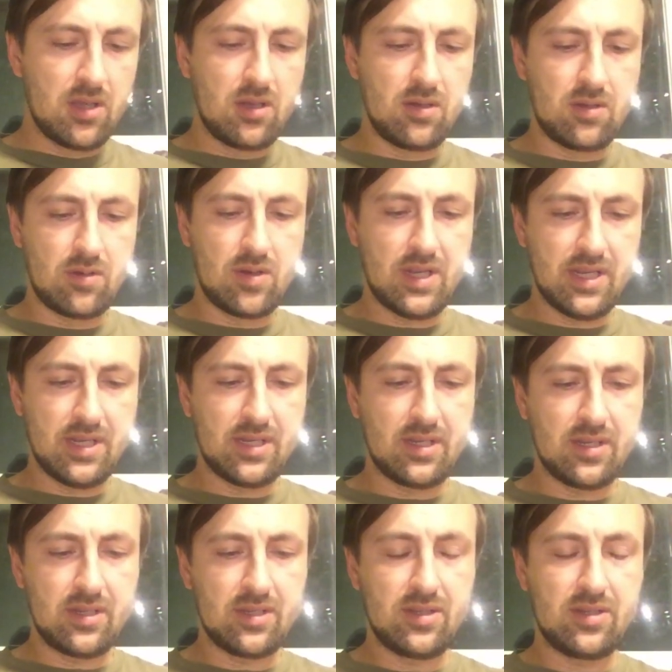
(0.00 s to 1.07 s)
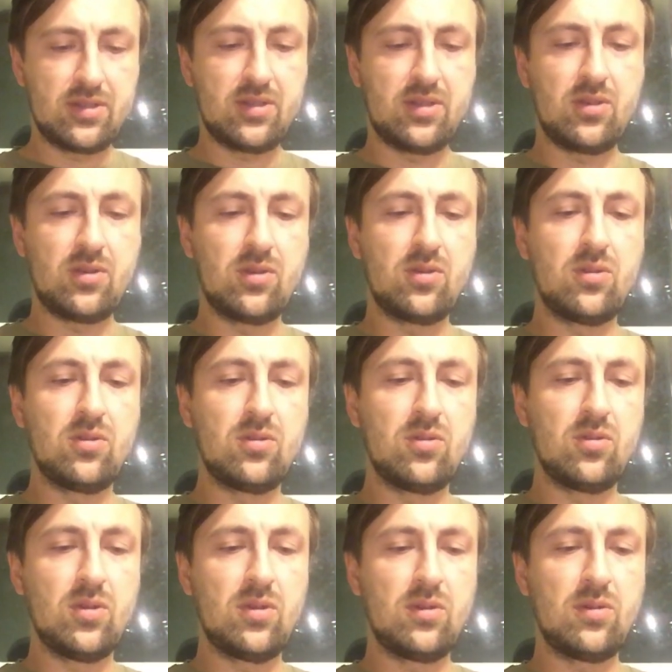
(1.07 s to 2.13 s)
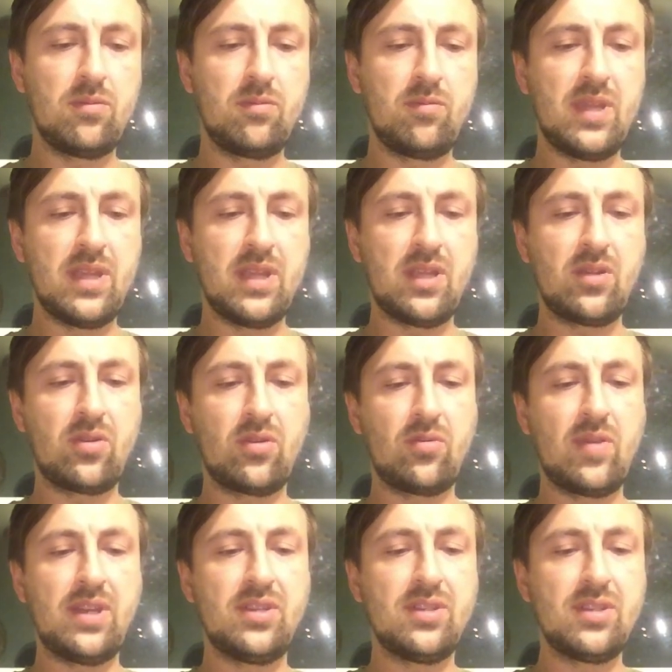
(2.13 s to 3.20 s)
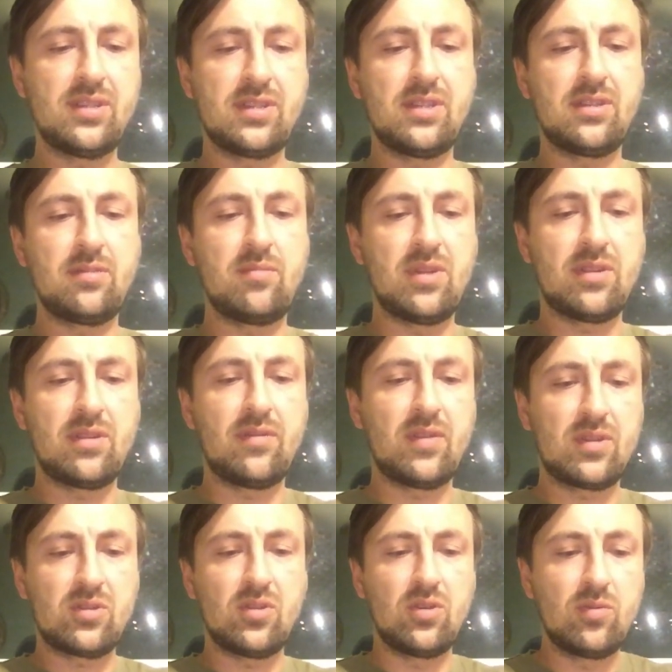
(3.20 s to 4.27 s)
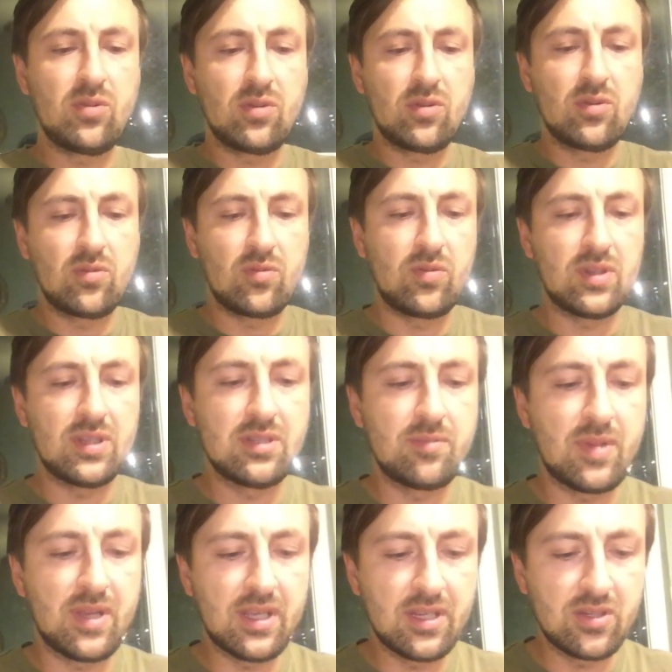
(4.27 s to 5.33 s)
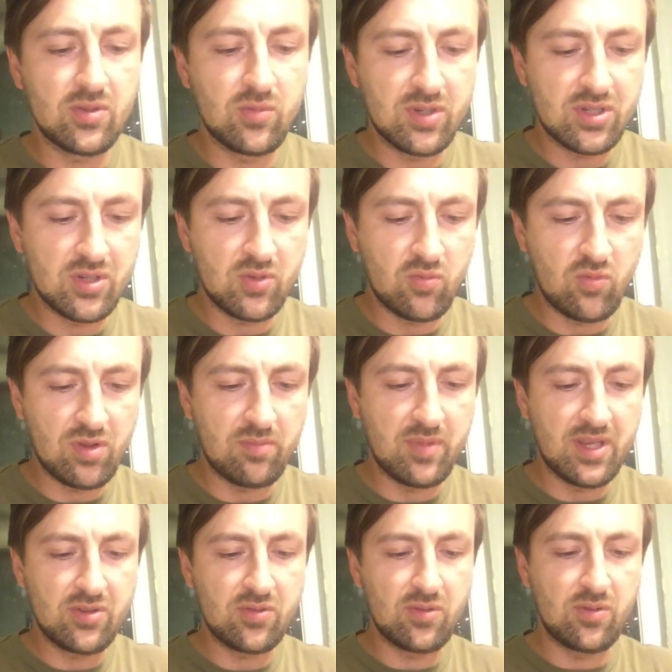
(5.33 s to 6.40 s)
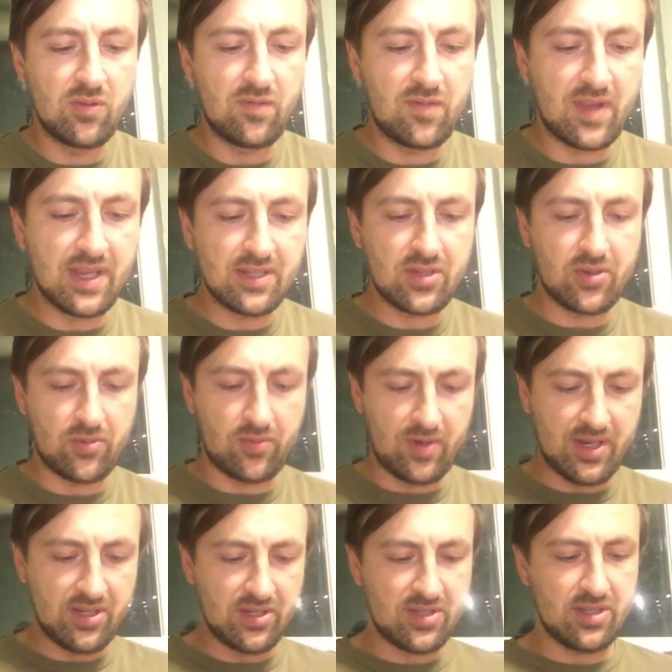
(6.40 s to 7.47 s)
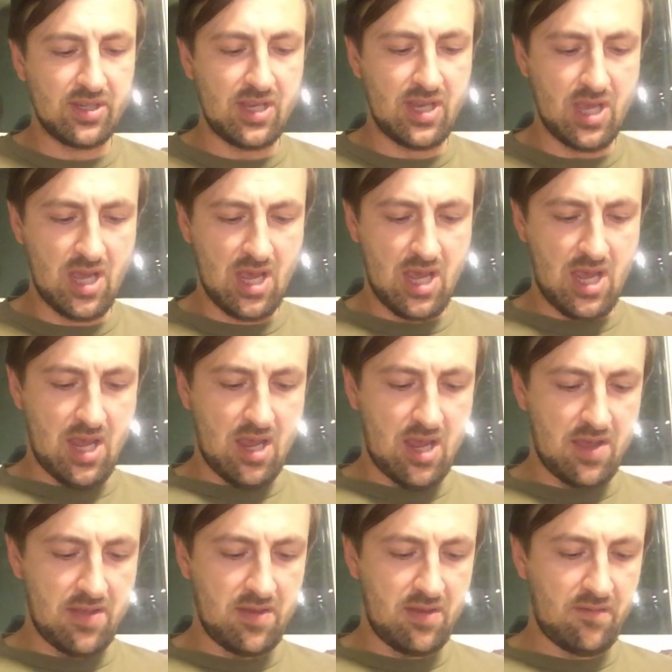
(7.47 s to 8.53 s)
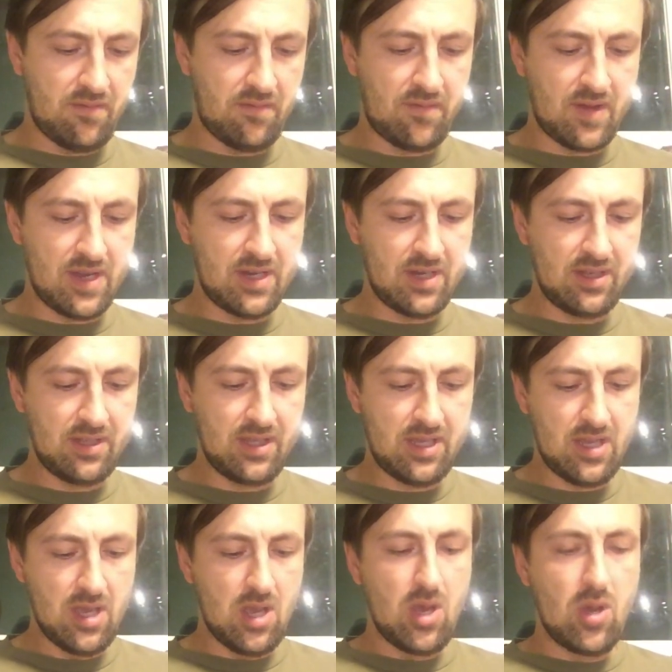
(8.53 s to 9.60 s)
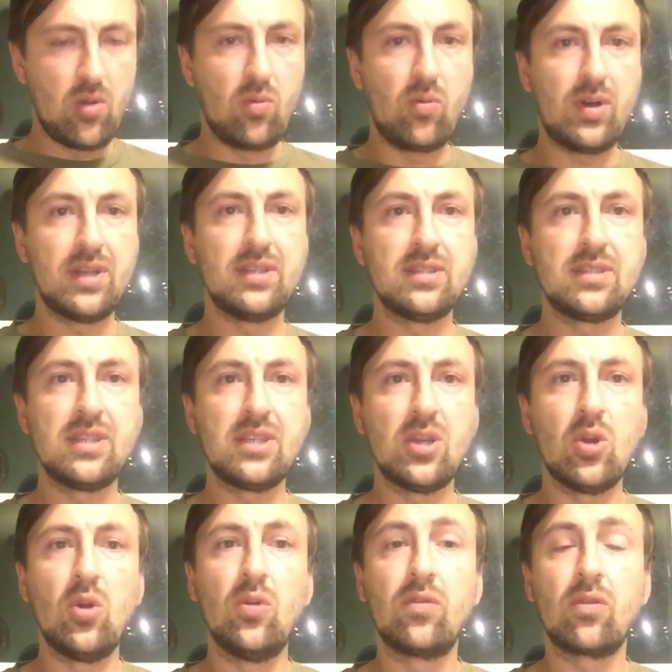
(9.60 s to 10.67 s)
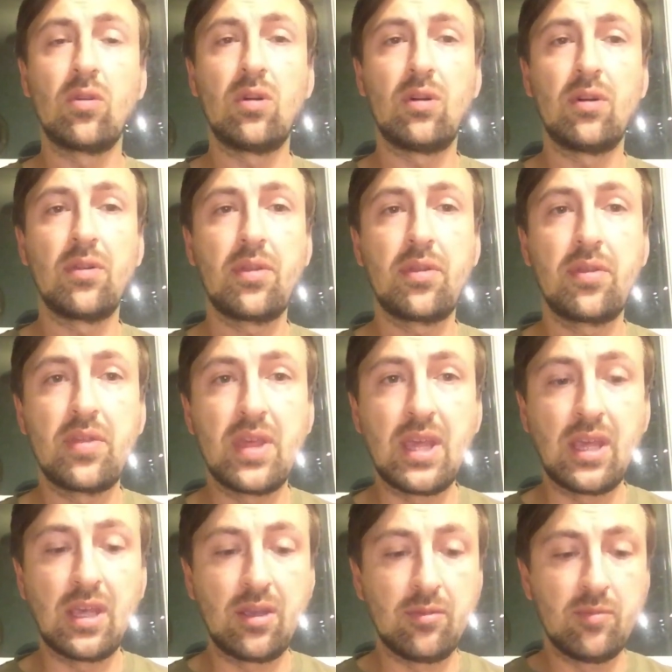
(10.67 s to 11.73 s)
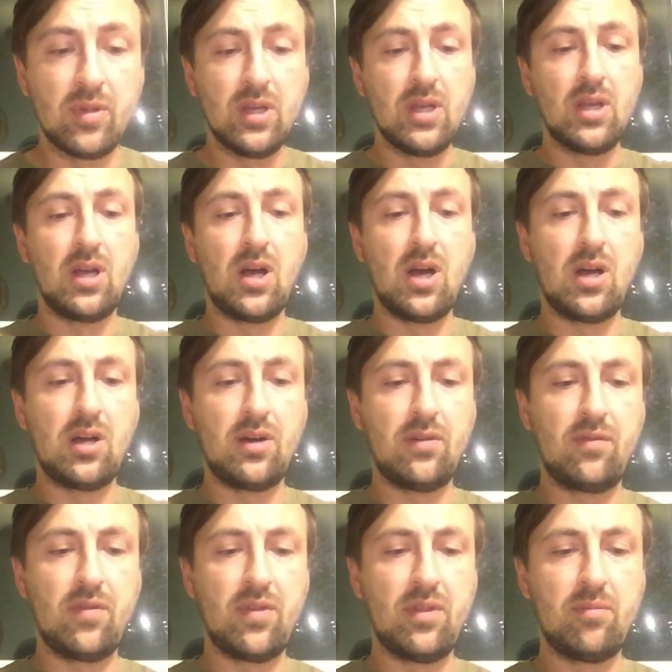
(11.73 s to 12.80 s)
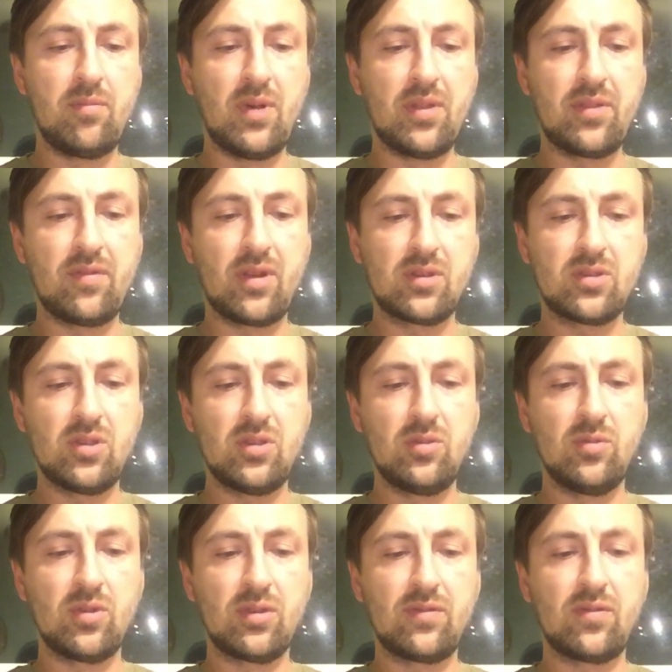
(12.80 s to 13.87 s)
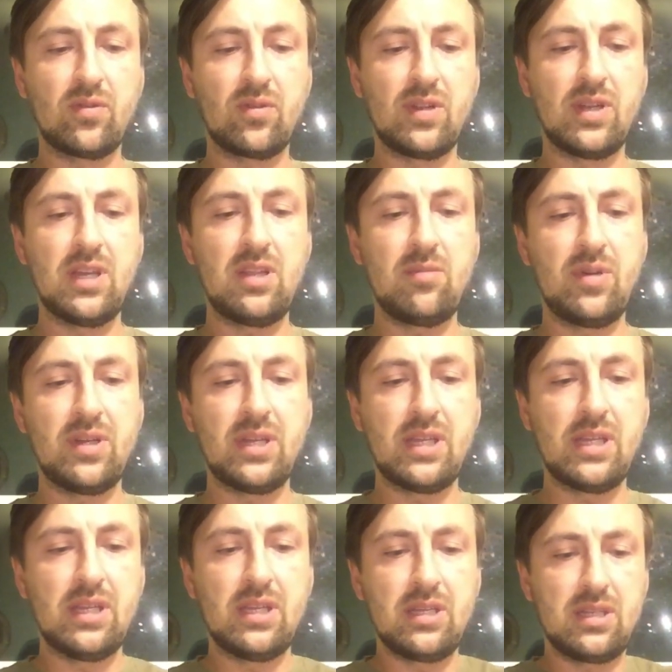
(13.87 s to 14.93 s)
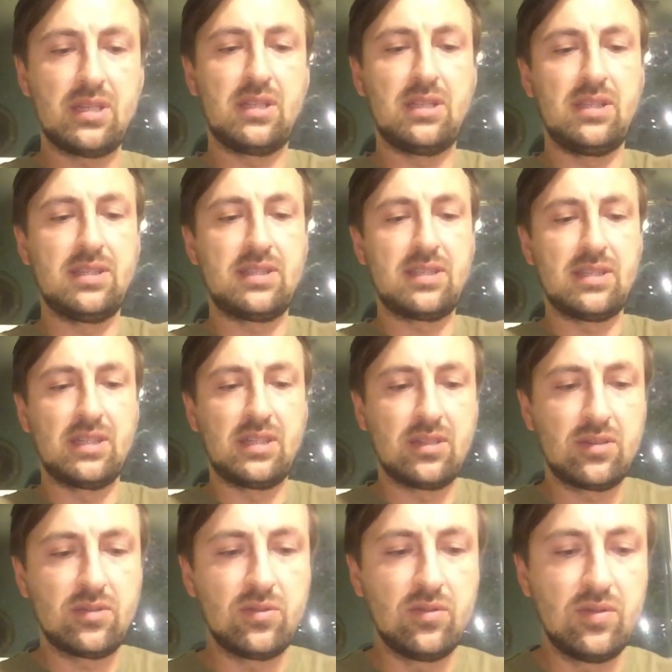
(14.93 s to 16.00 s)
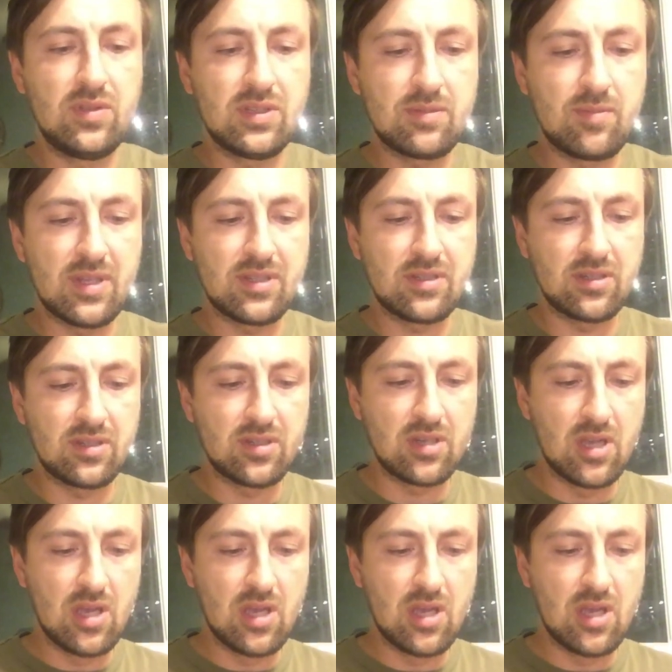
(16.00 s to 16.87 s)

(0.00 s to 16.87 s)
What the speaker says: All right, so being courageous in the month of October, what does my intuition want me to face courageously? And then finally, what is the overall theme of the month of October? For anybody listening to this message,